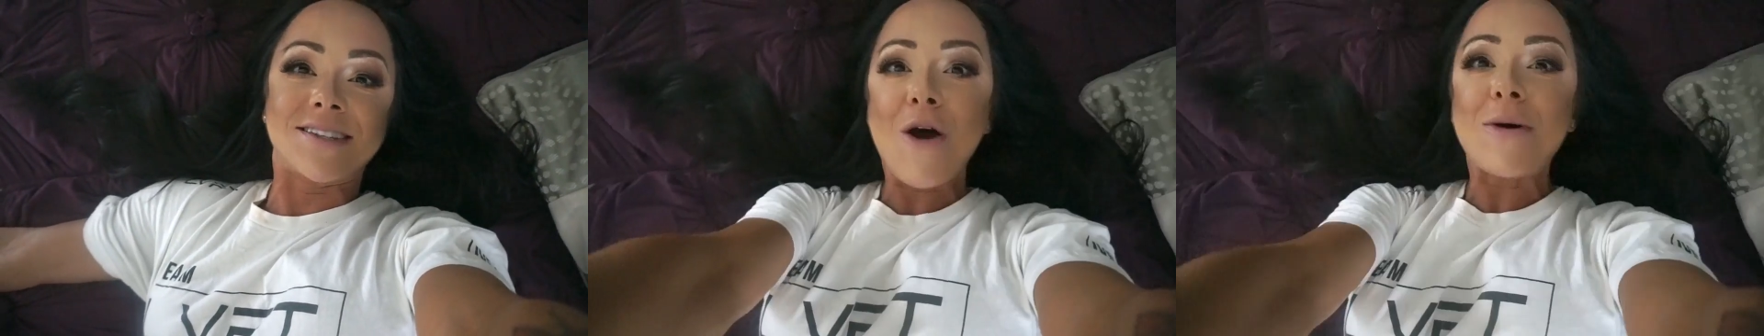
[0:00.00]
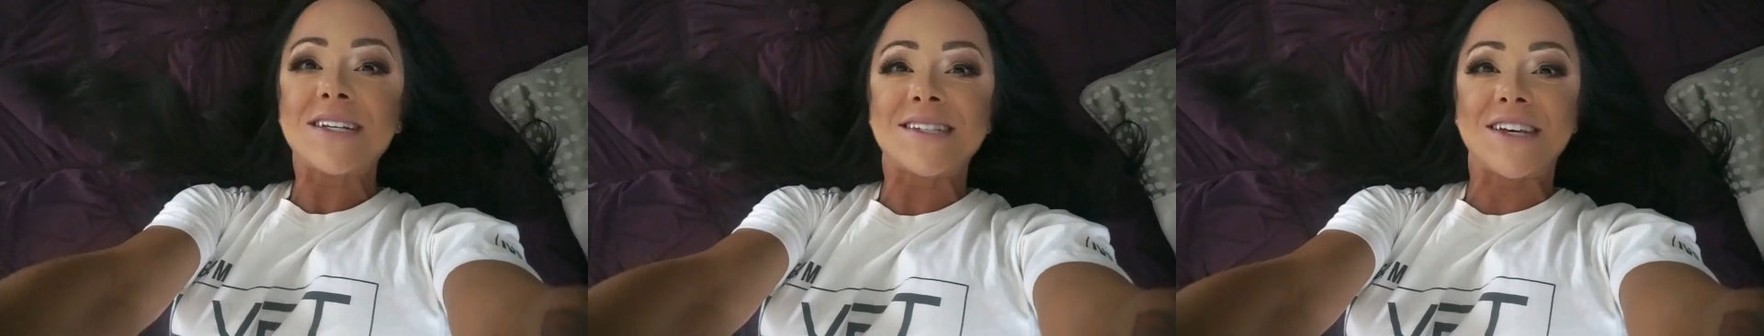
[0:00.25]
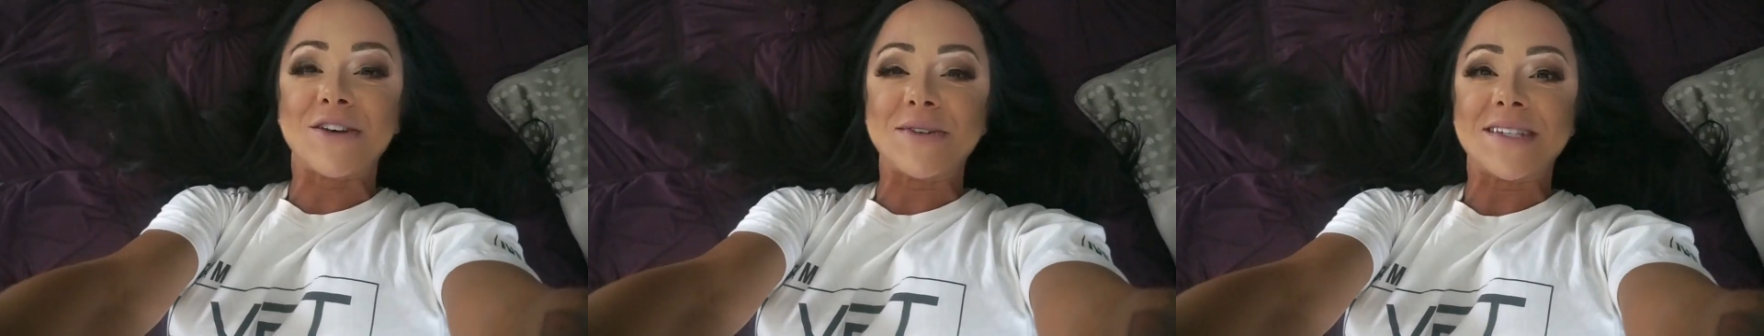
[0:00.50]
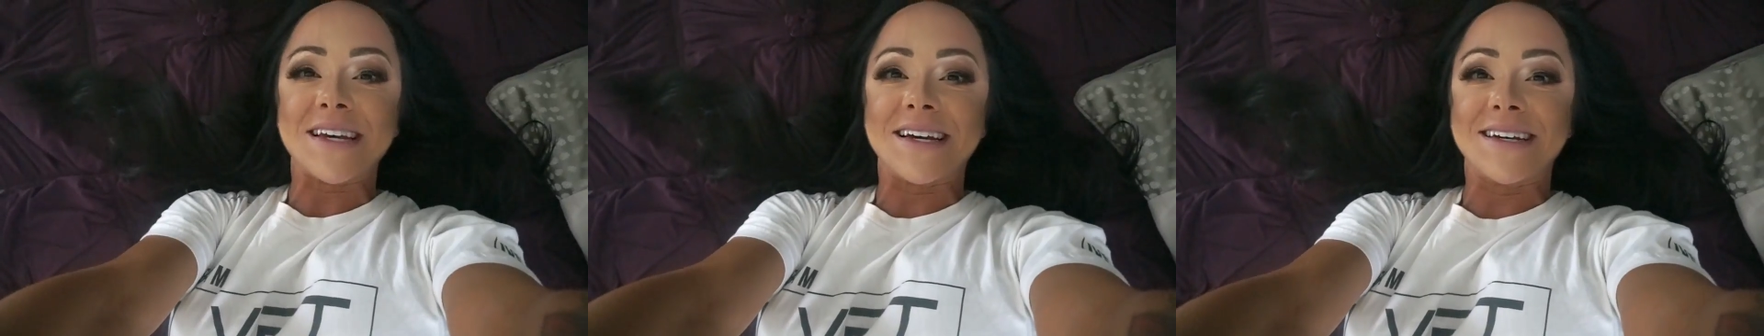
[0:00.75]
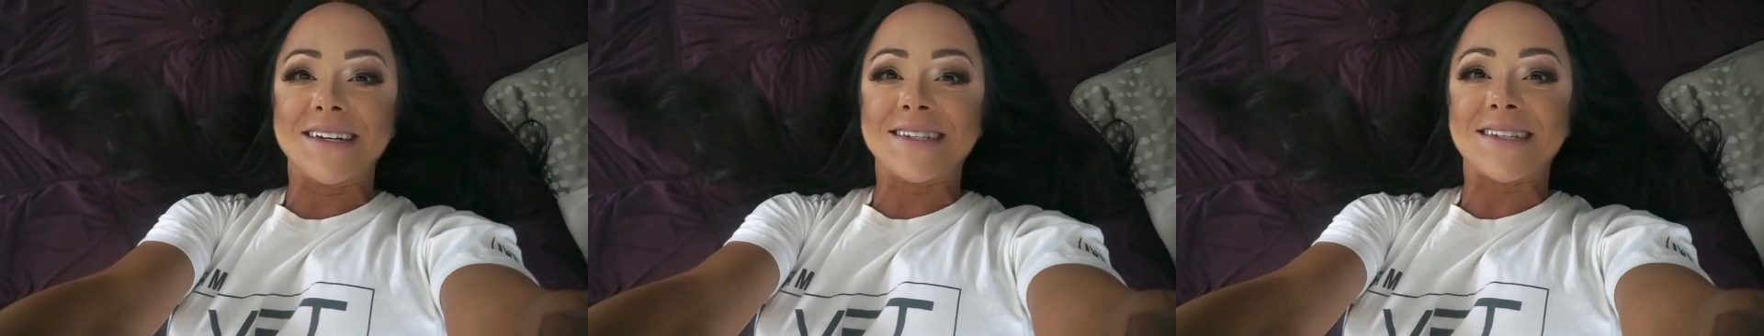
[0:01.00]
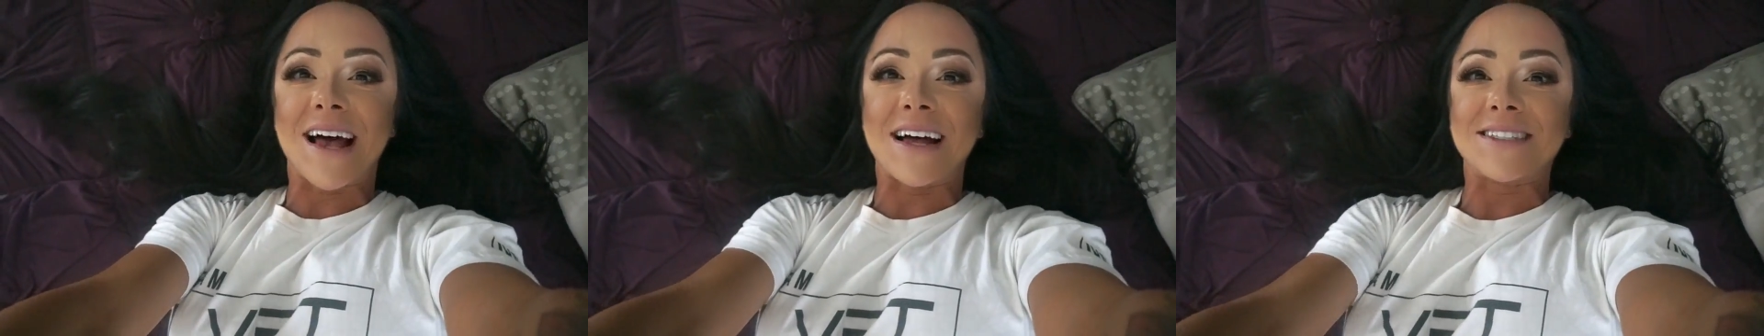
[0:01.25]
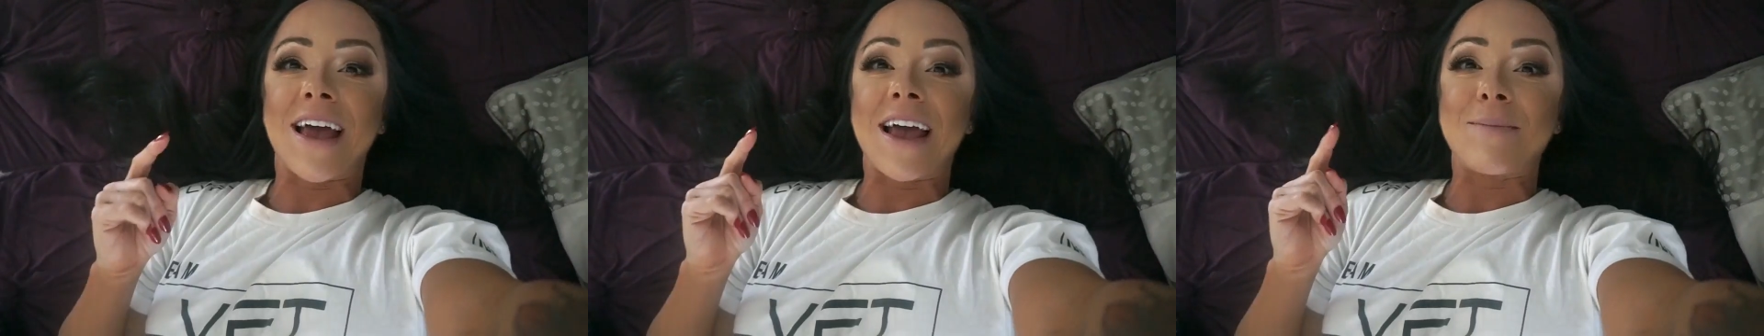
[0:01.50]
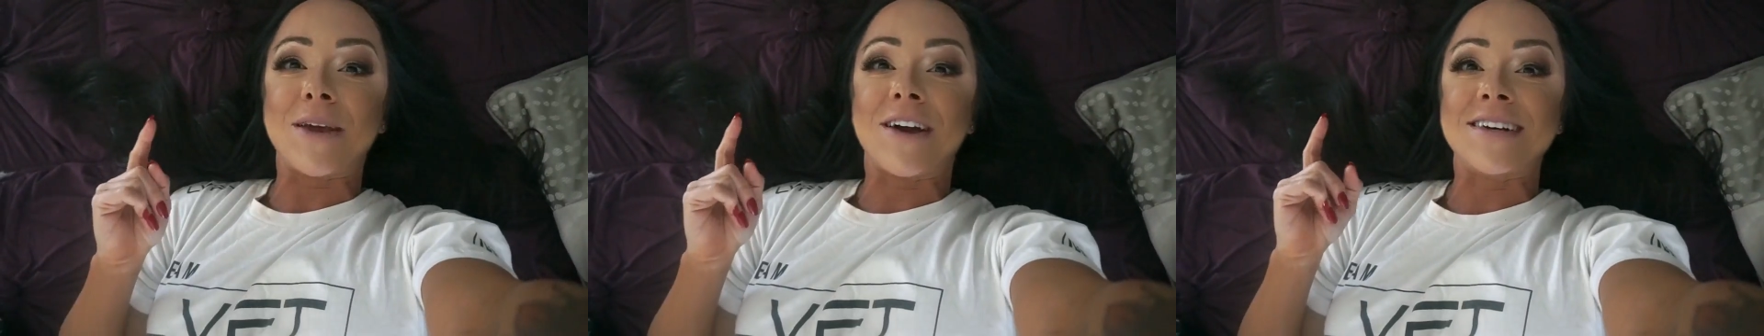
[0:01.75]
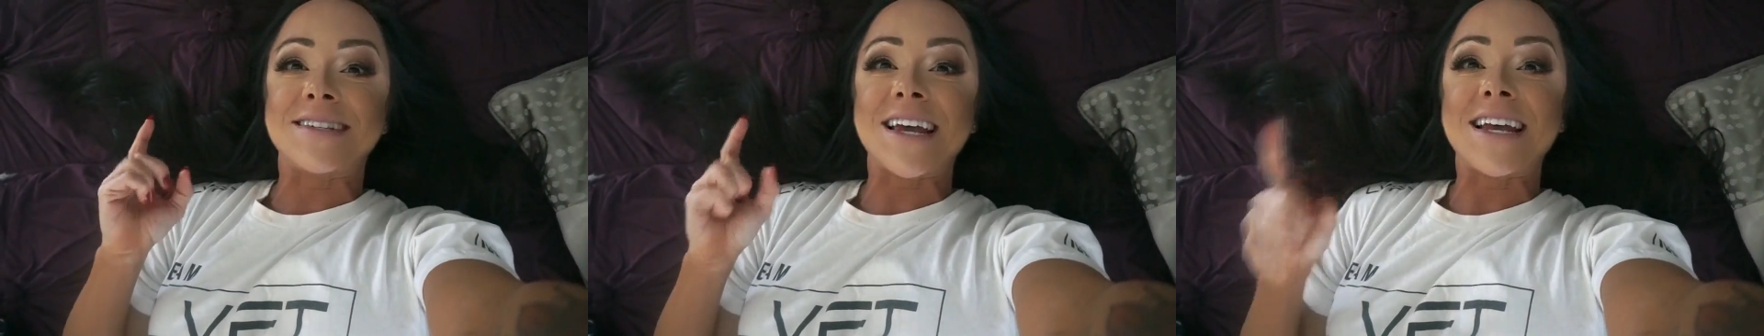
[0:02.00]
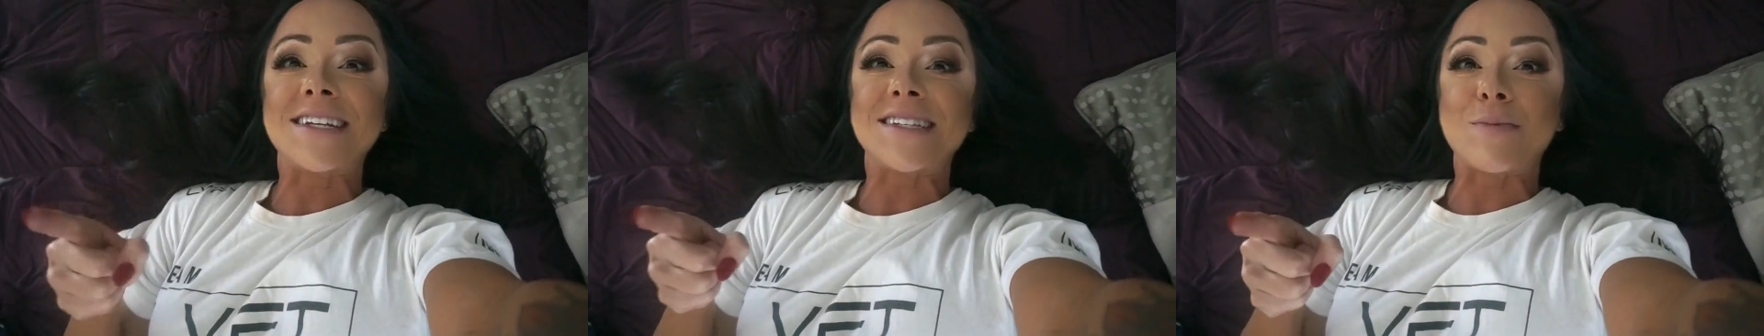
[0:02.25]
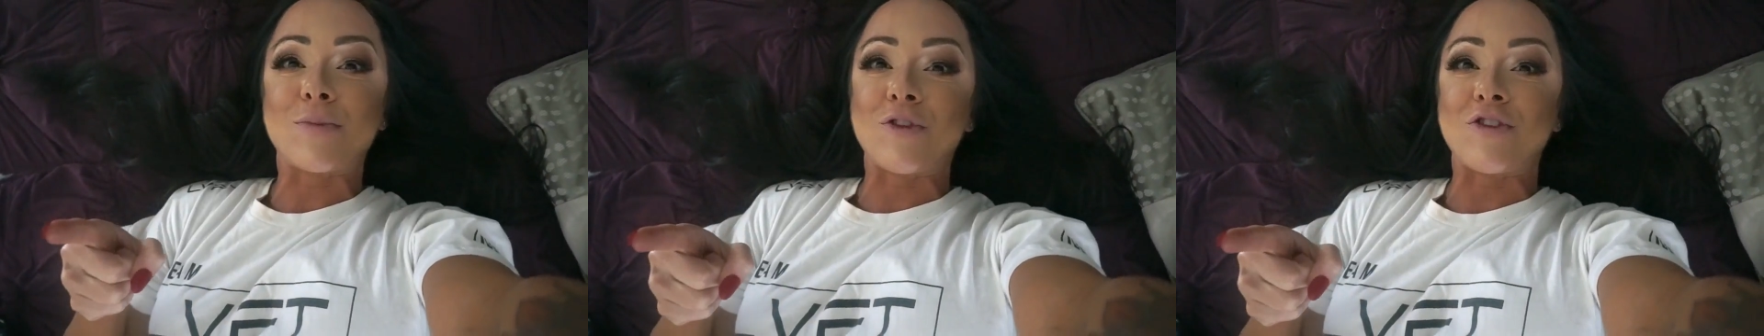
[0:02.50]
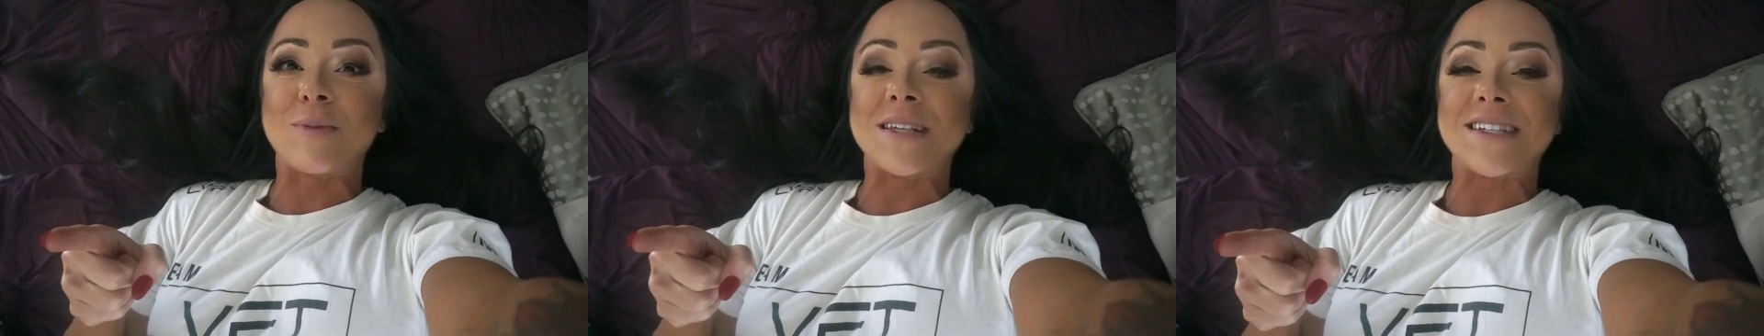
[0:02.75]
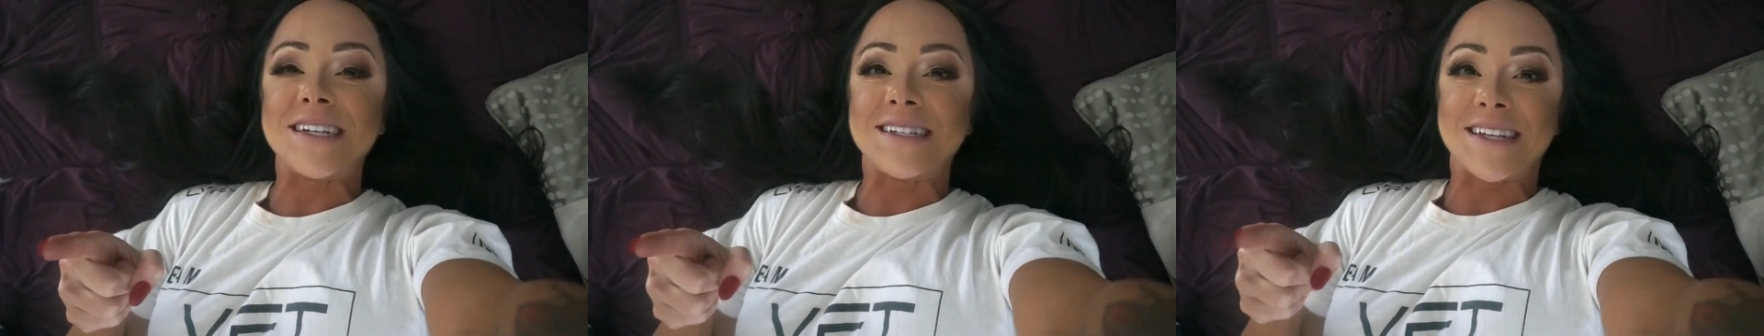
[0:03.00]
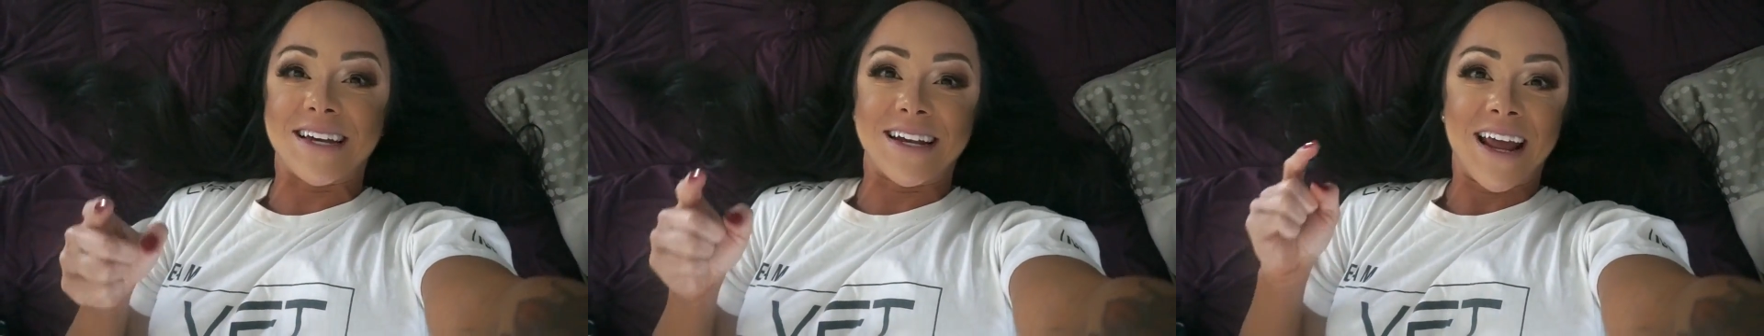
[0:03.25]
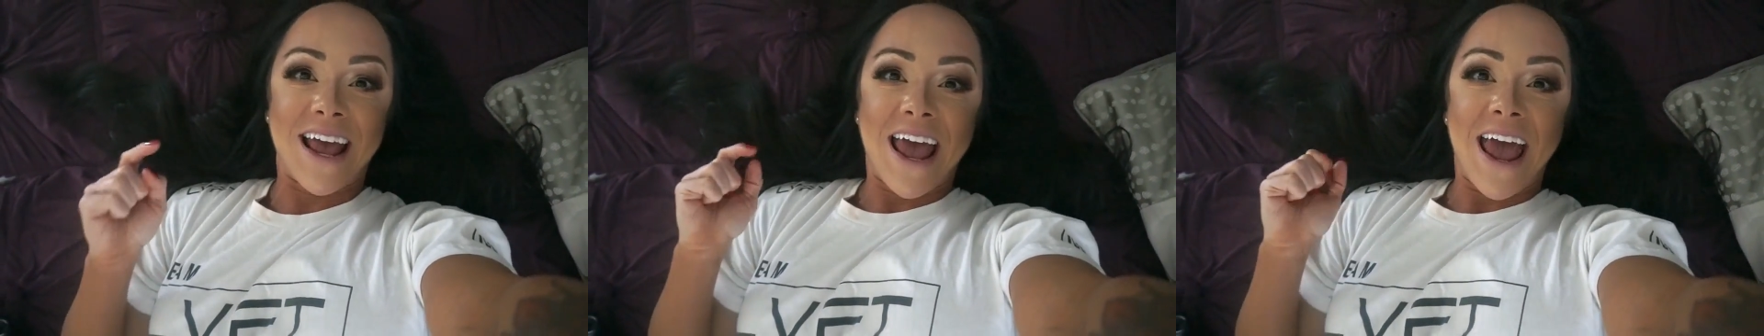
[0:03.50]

No excuses, because it is improvement season